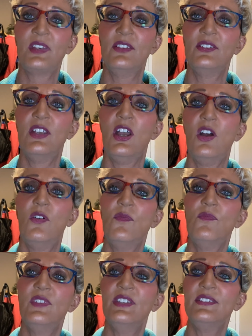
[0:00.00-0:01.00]
So
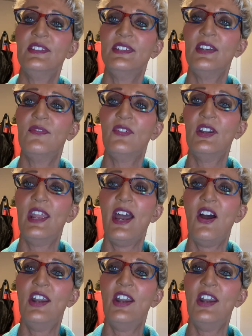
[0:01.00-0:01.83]
this is it for now.